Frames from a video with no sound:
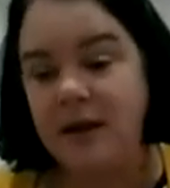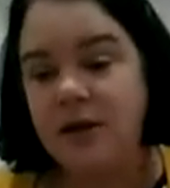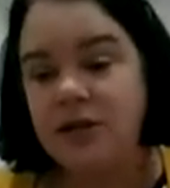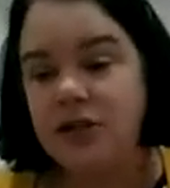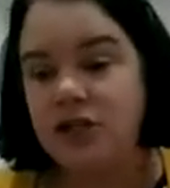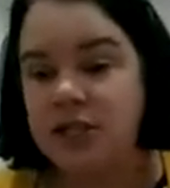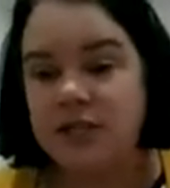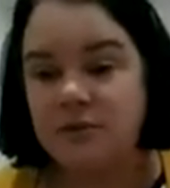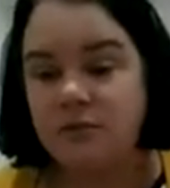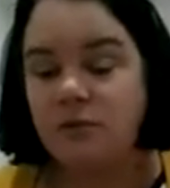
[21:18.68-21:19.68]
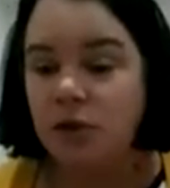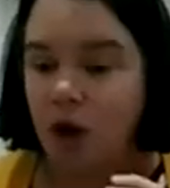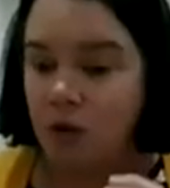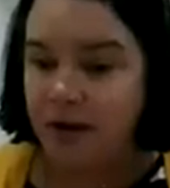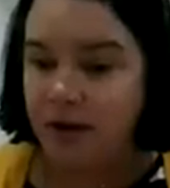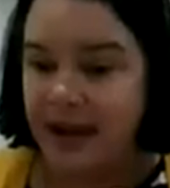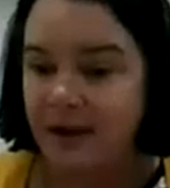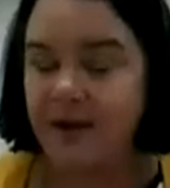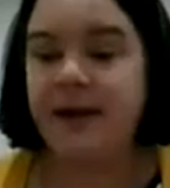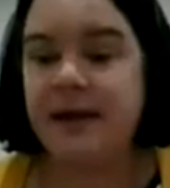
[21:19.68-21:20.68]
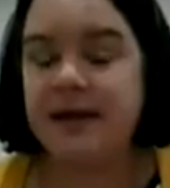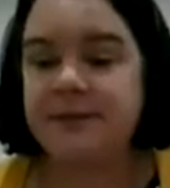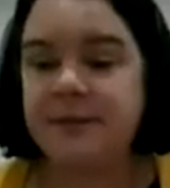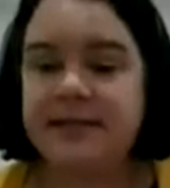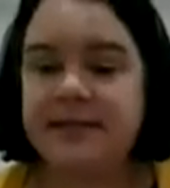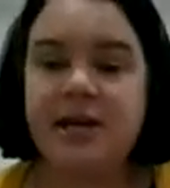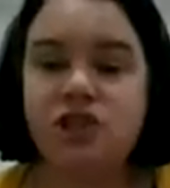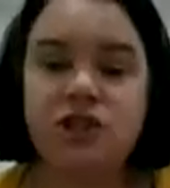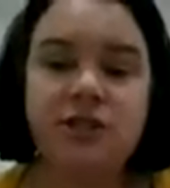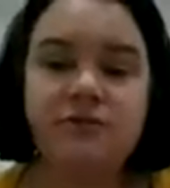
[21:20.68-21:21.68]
So just lowering our expectations